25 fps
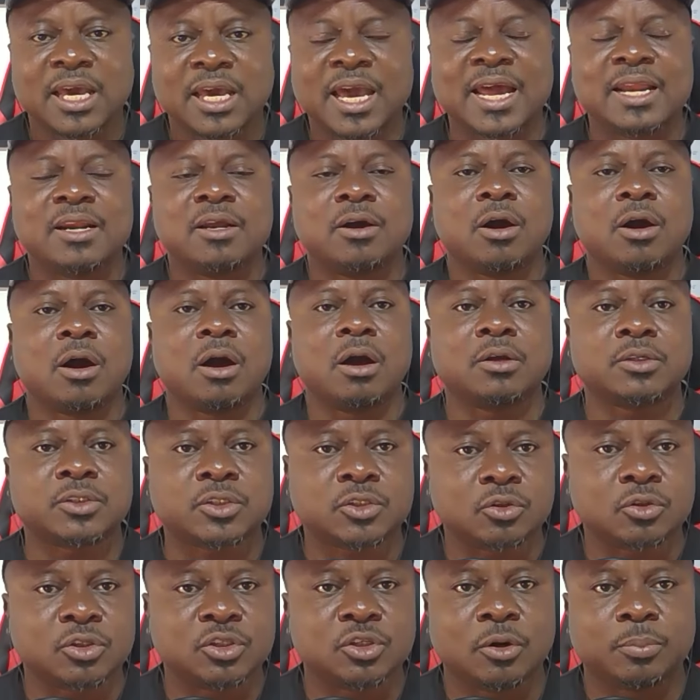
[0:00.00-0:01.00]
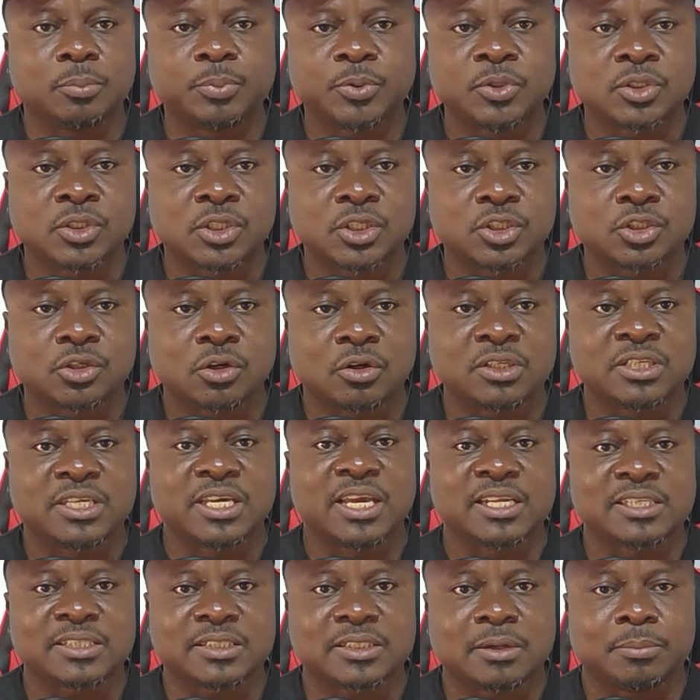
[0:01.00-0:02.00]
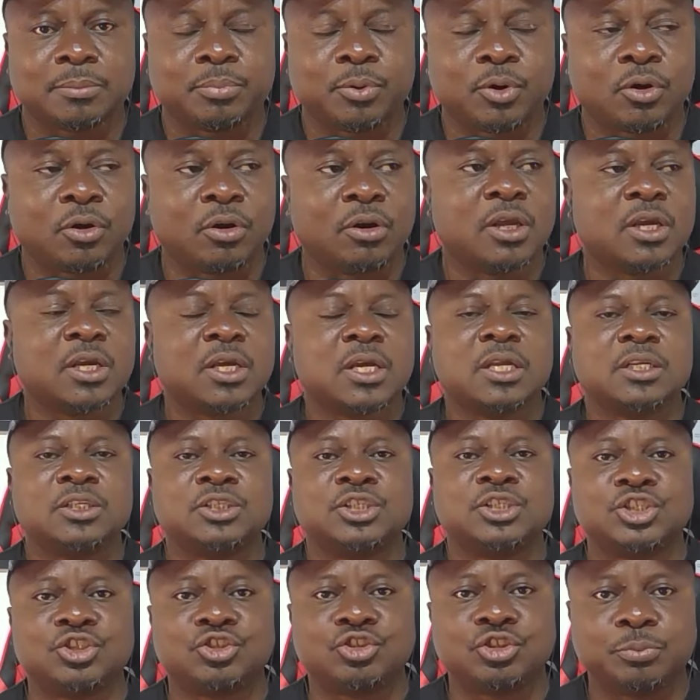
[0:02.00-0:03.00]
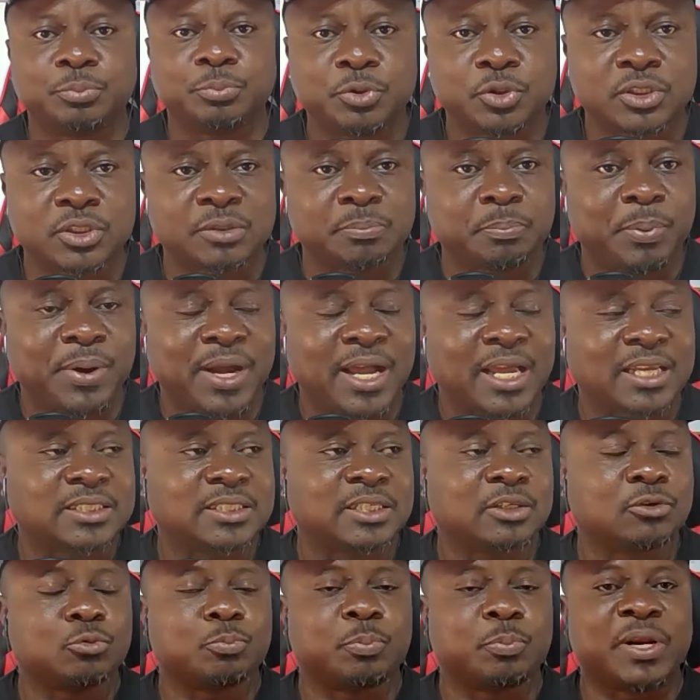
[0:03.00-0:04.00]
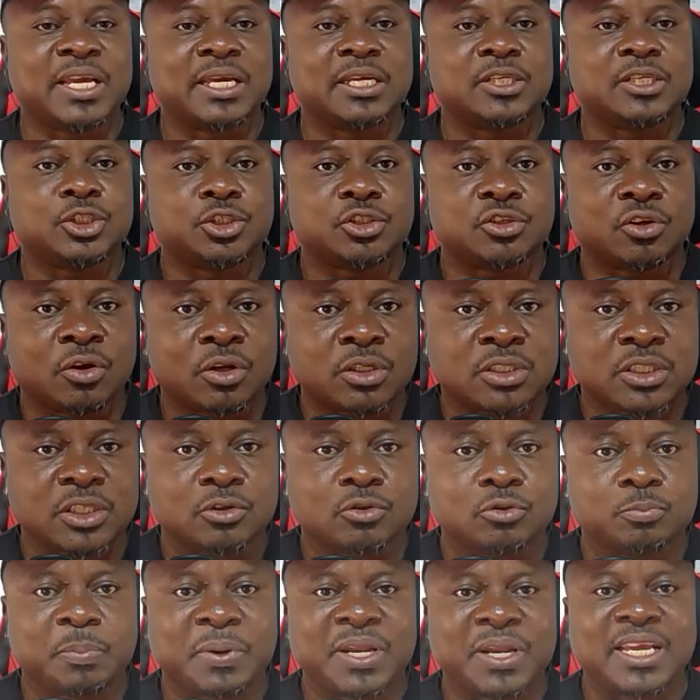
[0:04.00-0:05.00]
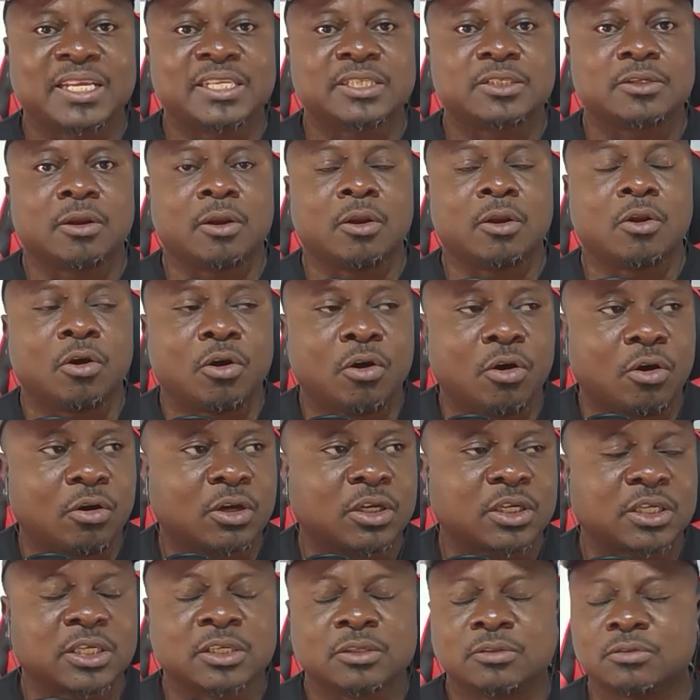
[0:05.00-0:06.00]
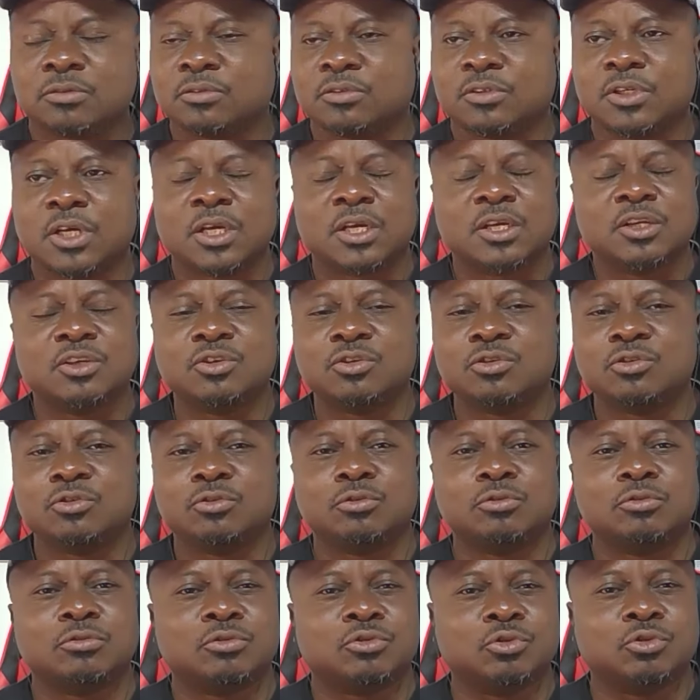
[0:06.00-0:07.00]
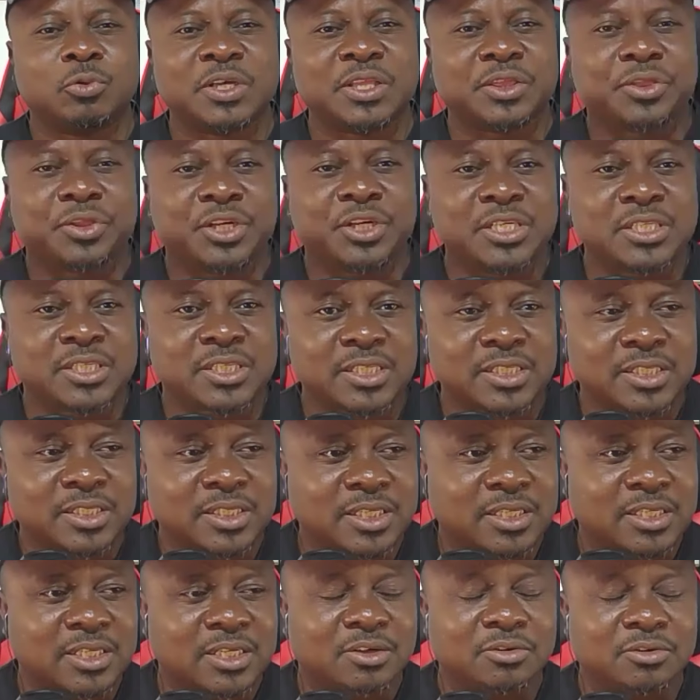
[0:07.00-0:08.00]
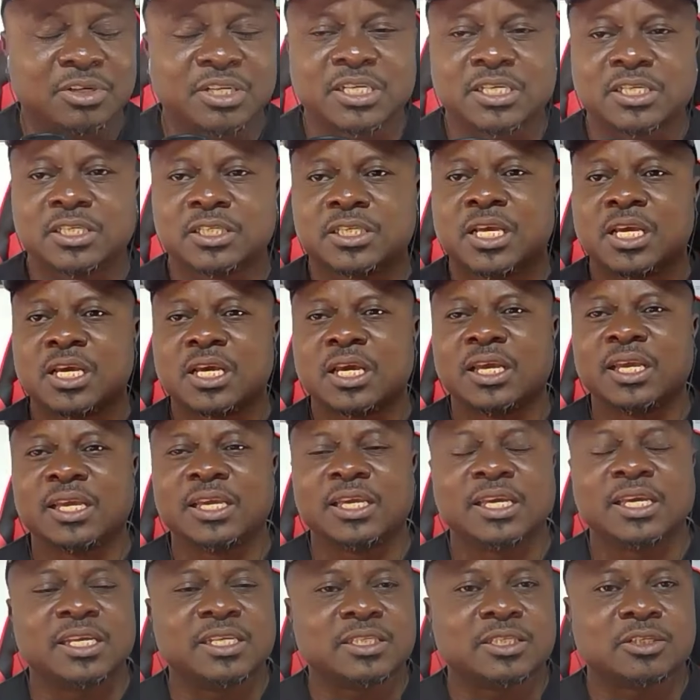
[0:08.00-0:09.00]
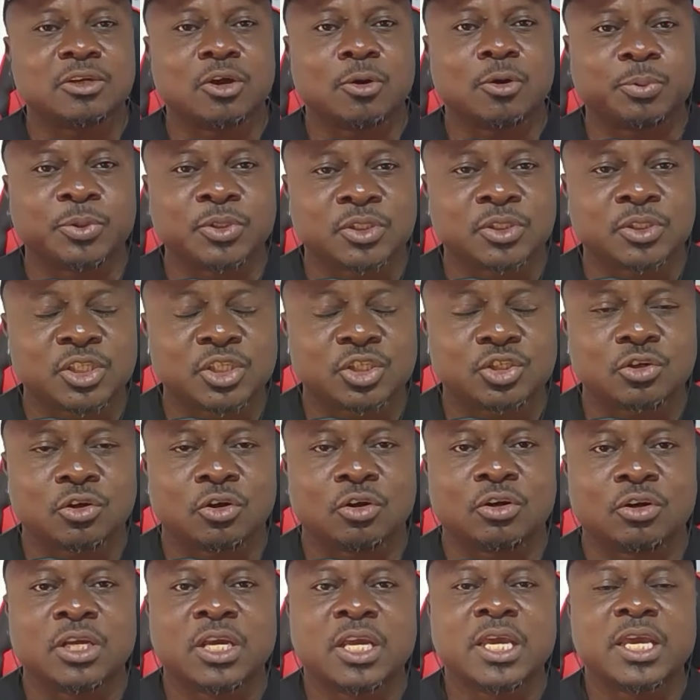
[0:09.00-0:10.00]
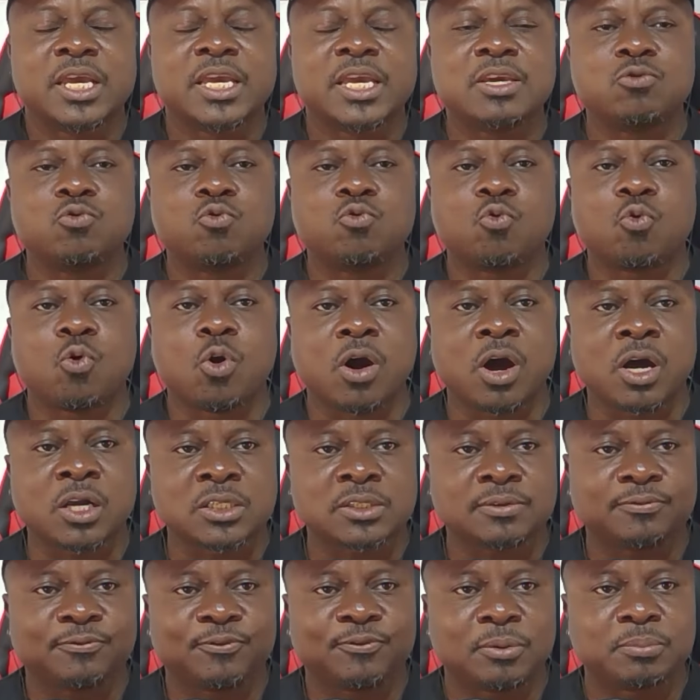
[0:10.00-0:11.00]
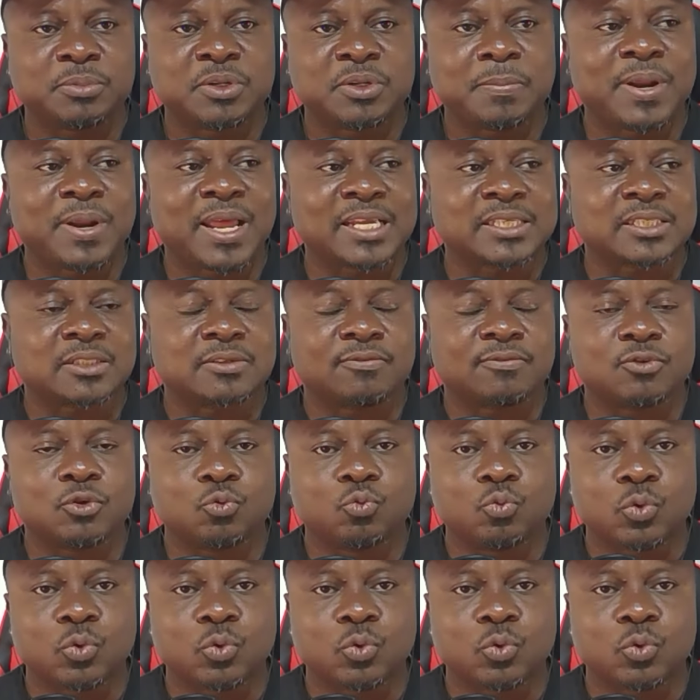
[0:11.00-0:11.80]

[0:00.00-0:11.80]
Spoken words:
and hustle the opposition, gets the ball, distribute a pass. He could play it short, he could play it long, he could, do a 360 degrees against the opposition. He works from the blast of the